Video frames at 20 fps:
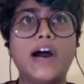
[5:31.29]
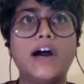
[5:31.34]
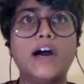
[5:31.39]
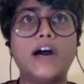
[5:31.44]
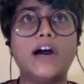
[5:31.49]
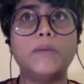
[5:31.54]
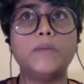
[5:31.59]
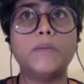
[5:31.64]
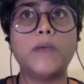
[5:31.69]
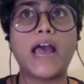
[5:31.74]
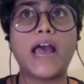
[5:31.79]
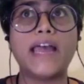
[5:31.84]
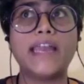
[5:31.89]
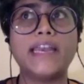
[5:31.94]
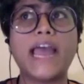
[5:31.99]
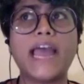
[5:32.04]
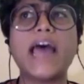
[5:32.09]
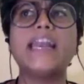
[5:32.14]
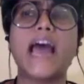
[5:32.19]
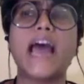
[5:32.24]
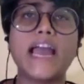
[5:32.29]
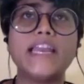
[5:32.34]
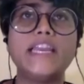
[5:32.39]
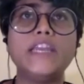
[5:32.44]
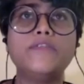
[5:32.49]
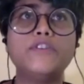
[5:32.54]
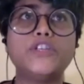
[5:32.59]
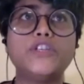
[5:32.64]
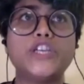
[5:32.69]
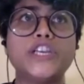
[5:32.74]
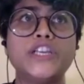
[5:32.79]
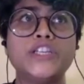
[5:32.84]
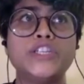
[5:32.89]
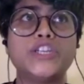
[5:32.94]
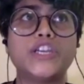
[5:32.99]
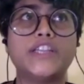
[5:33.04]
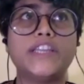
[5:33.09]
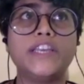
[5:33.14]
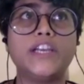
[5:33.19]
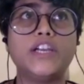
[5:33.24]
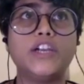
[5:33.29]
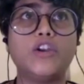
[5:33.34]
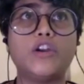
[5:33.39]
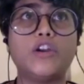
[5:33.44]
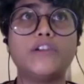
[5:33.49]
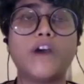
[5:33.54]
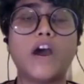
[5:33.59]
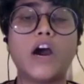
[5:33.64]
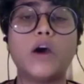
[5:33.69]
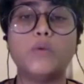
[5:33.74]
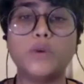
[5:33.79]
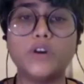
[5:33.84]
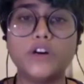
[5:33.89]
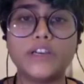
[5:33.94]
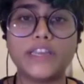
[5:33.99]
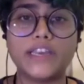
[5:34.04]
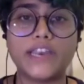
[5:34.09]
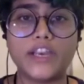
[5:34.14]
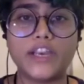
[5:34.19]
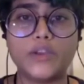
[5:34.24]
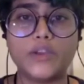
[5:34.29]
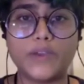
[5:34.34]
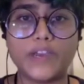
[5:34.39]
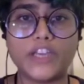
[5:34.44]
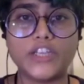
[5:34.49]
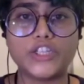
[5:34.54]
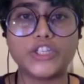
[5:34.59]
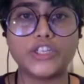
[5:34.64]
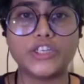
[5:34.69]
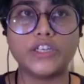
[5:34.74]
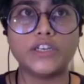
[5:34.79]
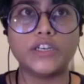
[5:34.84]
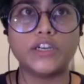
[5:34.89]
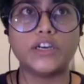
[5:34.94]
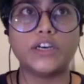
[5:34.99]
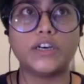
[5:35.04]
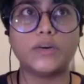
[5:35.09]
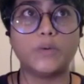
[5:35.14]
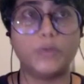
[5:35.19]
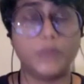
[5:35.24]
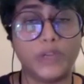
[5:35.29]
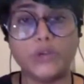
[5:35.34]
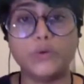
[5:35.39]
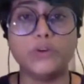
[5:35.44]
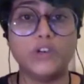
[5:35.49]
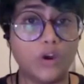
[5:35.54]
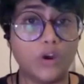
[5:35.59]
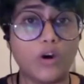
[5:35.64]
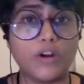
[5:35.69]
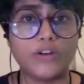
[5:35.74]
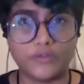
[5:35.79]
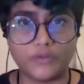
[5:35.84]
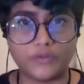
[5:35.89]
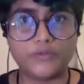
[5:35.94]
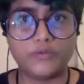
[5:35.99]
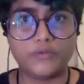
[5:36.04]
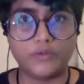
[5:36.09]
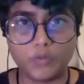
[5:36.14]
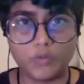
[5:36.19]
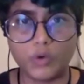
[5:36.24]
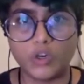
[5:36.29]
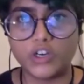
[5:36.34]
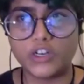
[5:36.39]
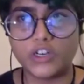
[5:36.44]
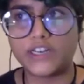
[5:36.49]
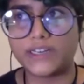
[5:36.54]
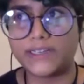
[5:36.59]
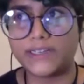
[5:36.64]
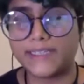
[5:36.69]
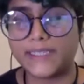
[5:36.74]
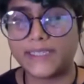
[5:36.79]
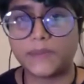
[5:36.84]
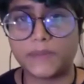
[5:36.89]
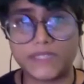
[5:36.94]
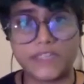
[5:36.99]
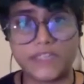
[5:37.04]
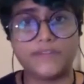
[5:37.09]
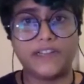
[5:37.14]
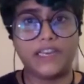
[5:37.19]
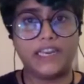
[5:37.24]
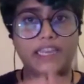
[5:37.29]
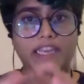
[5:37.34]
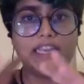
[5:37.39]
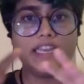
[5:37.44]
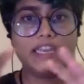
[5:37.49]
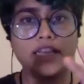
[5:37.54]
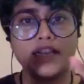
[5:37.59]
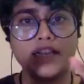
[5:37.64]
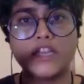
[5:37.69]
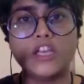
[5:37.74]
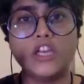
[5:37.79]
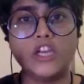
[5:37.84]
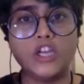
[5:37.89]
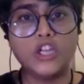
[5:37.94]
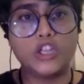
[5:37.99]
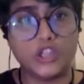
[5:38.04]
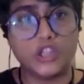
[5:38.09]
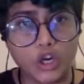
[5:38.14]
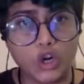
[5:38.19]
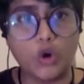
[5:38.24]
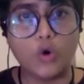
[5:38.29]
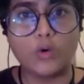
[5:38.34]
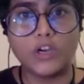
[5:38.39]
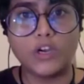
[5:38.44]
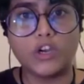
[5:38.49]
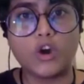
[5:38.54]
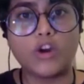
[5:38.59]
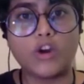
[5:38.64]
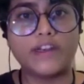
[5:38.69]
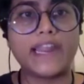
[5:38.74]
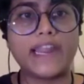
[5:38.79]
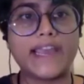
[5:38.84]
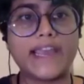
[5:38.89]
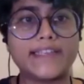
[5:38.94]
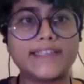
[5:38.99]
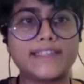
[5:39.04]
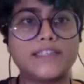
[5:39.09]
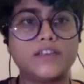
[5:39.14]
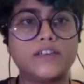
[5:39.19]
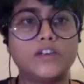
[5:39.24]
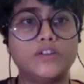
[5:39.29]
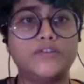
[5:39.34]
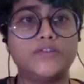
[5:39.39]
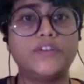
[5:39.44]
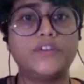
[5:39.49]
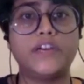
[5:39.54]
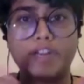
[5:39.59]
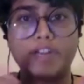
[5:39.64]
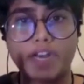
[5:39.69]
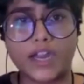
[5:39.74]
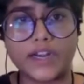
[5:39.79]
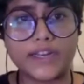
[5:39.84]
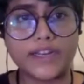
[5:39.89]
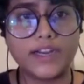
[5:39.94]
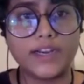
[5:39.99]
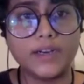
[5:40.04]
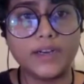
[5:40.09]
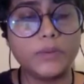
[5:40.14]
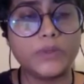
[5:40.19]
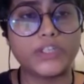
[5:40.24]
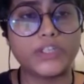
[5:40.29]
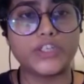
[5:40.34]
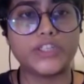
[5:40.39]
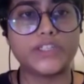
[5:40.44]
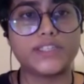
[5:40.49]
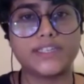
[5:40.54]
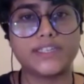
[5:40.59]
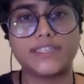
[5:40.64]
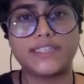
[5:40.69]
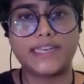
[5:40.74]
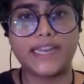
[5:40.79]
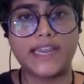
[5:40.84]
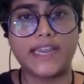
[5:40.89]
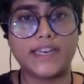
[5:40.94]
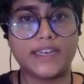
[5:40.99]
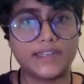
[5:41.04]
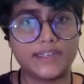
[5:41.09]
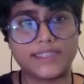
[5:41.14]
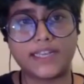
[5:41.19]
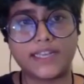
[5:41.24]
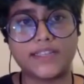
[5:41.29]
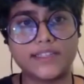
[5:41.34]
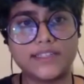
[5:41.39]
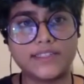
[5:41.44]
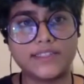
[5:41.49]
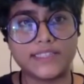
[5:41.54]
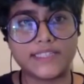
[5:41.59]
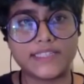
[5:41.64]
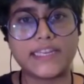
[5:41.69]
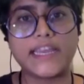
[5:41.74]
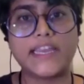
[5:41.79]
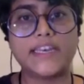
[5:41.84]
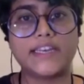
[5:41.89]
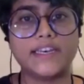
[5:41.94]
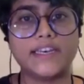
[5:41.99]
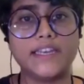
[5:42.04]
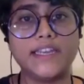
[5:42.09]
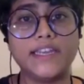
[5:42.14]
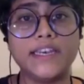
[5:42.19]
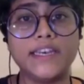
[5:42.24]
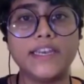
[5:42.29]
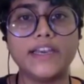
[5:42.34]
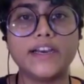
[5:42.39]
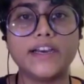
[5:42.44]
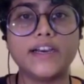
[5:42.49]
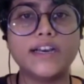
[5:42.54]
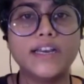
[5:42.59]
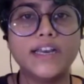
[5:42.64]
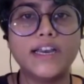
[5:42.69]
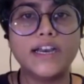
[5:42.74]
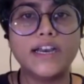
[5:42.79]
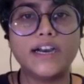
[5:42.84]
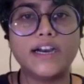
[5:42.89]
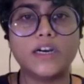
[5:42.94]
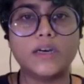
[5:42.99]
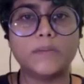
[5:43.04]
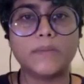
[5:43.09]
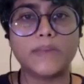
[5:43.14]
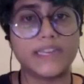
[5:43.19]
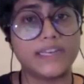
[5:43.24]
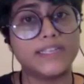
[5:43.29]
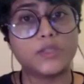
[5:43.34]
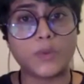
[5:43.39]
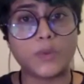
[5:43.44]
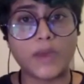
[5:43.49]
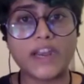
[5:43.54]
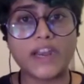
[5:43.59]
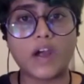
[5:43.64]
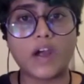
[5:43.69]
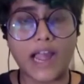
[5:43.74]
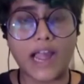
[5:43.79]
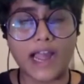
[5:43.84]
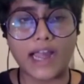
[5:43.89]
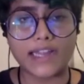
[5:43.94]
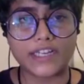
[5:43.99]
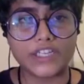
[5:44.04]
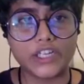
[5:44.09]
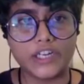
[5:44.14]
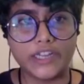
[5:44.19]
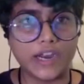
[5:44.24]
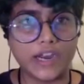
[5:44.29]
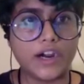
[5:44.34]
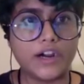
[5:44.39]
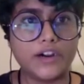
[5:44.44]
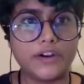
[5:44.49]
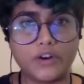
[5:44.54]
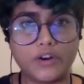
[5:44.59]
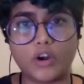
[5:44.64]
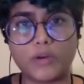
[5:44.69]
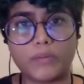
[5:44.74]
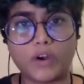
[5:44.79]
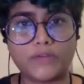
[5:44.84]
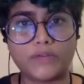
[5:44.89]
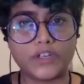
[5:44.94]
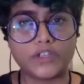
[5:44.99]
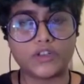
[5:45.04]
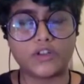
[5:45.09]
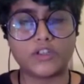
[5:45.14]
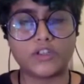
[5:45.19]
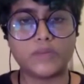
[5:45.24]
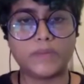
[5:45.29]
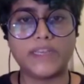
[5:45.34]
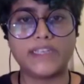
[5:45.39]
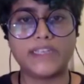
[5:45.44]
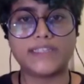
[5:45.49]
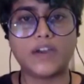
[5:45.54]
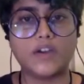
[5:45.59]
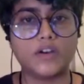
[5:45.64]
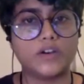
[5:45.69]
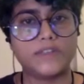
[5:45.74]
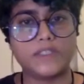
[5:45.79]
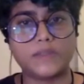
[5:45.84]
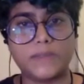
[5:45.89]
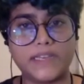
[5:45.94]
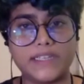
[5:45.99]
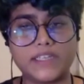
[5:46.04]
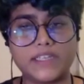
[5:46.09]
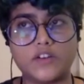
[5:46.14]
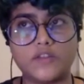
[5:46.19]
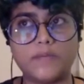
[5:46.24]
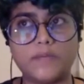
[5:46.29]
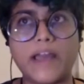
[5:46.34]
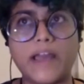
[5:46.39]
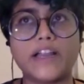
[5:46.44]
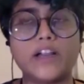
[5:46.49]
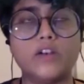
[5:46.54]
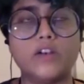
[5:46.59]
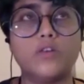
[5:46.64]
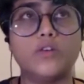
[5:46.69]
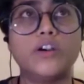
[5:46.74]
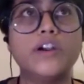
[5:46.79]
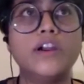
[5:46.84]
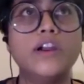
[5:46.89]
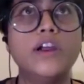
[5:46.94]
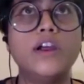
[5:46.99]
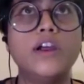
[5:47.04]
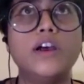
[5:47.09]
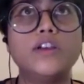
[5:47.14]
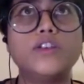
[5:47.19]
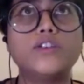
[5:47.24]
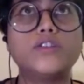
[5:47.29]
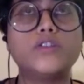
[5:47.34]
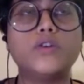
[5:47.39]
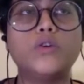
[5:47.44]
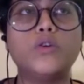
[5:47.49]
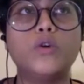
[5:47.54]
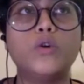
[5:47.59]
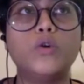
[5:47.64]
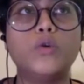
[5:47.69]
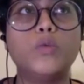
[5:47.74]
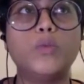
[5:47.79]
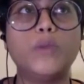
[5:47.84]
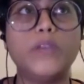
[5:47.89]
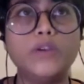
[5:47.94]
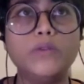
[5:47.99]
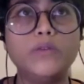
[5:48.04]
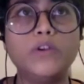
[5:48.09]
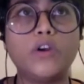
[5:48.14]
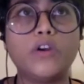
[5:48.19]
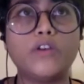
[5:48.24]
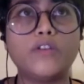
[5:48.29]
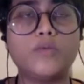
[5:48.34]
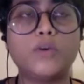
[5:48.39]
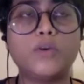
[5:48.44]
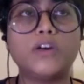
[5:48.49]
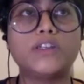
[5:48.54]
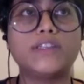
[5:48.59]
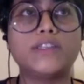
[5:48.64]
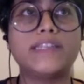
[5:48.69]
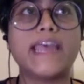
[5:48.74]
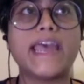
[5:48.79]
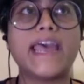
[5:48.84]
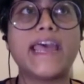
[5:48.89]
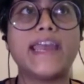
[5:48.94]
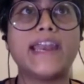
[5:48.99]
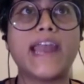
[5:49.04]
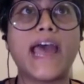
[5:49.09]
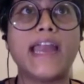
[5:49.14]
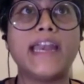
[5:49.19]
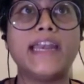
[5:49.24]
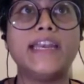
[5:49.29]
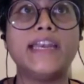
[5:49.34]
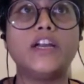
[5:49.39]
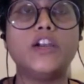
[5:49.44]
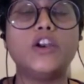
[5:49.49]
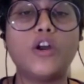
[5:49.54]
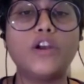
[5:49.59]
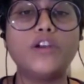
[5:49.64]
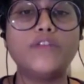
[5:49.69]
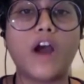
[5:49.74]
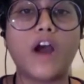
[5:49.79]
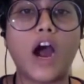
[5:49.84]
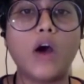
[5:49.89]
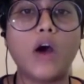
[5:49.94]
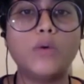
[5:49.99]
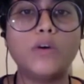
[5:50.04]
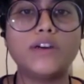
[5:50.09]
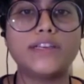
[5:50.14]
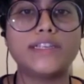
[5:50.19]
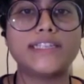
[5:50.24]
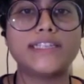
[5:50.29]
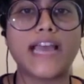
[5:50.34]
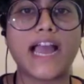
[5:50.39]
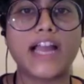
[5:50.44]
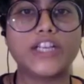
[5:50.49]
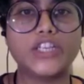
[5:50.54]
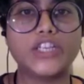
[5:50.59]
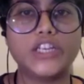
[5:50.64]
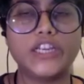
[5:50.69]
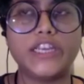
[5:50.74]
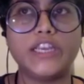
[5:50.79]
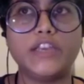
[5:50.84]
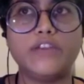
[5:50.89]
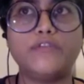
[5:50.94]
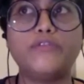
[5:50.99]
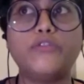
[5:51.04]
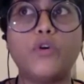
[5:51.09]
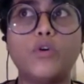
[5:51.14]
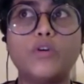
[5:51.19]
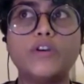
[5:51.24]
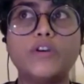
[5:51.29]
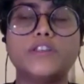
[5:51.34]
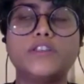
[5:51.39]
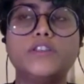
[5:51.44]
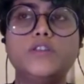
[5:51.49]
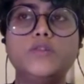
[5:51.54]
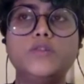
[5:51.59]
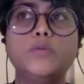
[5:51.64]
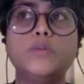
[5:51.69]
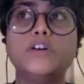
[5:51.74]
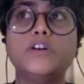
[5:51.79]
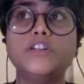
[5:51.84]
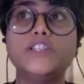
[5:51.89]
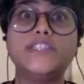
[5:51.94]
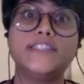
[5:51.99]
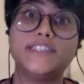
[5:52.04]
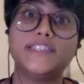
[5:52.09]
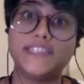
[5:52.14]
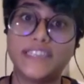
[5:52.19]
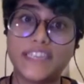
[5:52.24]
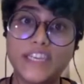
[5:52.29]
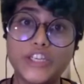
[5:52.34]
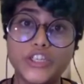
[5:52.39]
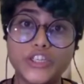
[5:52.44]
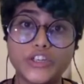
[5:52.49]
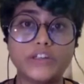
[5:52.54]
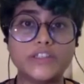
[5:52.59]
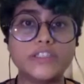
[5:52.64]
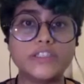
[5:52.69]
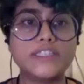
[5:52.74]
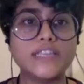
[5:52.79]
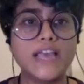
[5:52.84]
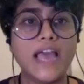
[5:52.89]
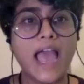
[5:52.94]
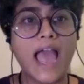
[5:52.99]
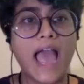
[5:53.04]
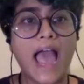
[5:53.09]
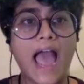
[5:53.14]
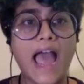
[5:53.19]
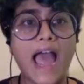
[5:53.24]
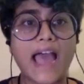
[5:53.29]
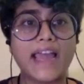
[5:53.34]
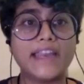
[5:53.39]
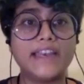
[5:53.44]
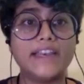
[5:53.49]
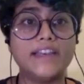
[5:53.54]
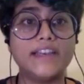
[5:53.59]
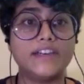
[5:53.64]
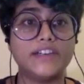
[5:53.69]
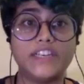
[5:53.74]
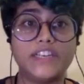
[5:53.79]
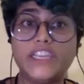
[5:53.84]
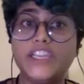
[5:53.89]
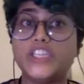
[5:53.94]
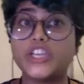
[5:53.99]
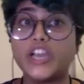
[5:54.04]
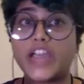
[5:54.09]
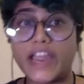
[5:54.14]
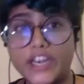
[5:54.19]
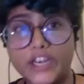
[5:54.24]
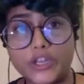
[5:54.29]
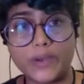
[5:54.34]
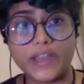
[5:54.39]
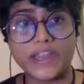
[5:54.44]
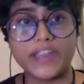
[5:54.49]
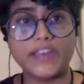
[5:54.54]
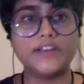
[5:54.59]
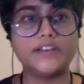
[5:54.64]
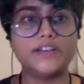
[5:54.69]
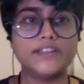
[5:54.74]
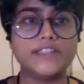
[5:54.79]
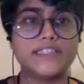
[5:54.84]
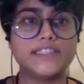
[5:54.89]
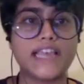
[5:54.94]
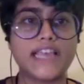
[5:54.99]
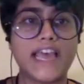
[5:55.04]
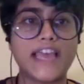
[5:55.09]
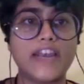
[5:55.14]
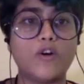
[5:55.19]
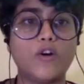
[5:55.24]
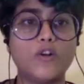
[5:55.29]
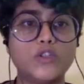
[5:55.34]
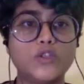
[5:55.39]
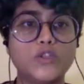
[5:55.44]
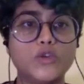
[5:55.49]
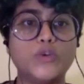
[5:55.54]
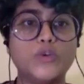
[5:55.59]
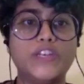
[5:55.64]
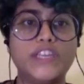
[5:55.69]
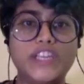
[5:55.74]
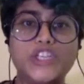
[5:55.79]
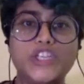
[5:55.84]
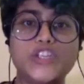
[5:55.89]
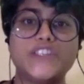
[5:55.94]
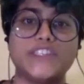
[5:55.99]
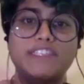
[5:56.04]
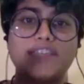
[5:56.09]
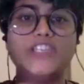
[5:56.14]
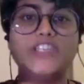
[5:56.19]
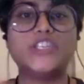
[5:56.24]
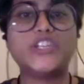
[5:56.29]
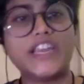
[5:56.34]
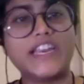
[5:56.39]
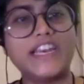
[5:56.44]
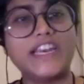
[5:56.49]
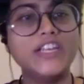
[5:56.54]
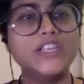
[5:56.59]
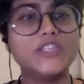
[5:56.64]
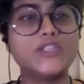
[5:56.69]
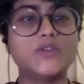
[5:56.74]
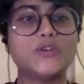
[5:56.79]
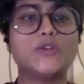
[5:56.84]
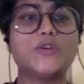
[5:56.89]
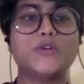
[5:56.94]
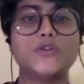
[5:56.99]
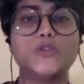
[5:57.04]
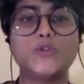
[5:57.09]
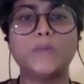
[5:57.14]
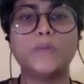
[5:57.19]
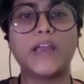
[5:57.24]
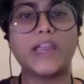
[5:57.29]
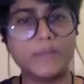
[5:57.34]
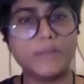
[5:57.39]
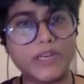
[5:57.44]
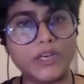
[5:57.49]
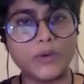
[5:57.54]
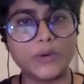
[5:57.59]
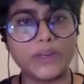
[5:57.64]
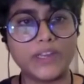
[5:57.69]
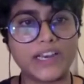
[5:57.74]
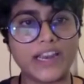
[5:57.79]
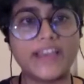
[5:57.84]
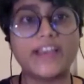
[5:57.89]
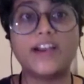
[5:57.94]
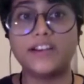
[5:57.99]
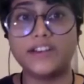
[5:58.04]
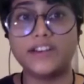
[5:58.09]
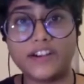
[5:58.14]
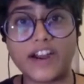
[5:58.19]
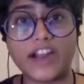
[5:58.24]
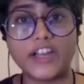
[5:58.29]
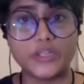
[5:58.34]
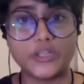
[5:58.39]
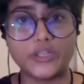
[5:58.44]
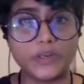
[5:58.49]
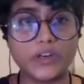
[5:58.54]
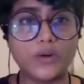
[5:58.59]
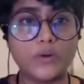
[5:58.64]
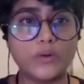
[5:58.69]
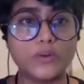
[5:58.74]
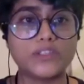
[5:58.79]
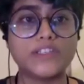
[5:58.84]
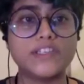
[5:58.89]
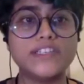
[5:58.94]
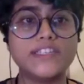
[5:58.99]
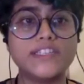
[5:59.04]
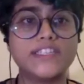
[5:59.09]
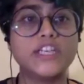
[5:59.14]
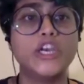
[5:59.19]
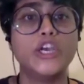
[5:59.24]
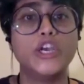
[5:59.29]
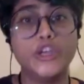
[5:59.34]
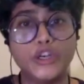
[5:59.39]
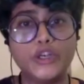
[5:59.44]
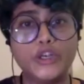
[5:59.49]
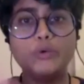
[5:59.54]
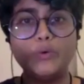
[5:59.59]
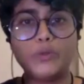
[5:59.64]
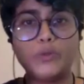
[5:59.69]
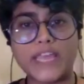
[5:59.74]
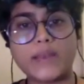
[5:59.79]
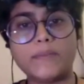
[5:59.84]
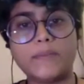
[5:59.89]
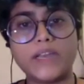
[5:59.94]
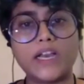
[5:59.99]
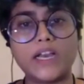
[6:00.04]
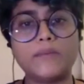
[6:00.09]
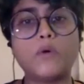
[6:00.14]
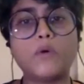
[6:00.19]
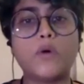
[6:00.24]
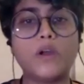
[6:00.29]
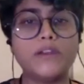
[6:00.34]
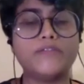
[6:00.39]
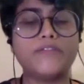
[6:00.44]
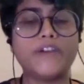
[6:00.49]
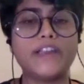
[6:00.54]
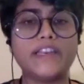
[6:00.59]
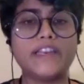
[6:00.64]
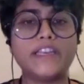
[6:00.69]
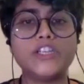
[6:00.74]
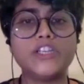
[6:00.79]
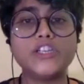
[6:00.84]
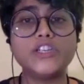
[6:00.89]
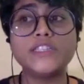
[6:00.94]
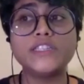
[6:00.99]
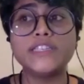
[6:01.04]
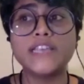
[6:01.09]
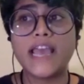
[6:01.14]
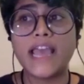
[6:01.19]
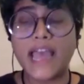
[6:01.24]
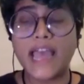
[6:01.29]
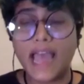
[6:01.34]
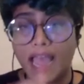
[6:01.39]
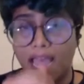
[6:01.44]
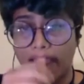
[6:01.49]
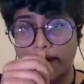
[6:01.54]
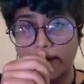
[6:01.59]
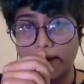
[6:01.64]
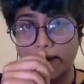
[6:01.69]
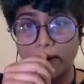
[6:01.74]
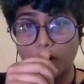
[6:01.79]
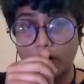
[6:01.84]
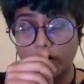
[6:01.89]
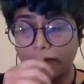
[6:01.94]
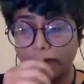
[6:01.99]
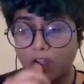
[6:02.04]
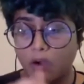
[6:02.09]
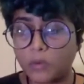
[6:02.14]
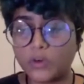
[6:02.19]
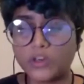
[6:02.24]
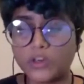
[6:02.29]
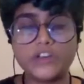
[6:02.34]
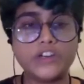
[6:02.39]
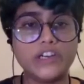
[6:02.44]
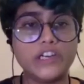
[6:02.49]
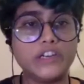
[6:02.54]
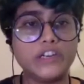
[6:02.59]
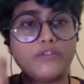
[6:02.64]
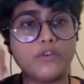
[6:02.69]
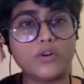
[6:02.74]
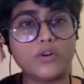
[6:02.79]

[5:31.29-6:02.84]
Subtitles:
And at IT for Change, I think a lot of our work in education, we do a lot of work specifically in the local context of Karnataka, which is a state, a southern state in India, and is where actually our nonprofit is also based out of. It's based out of Bangalore. So we do a lot of work there, and a lot of our work is actually focused towards the teachers and teacher educators, and also teachers in training. So those who might be doing like undergraduate courses to then become qualified teachers. And a lot of our work really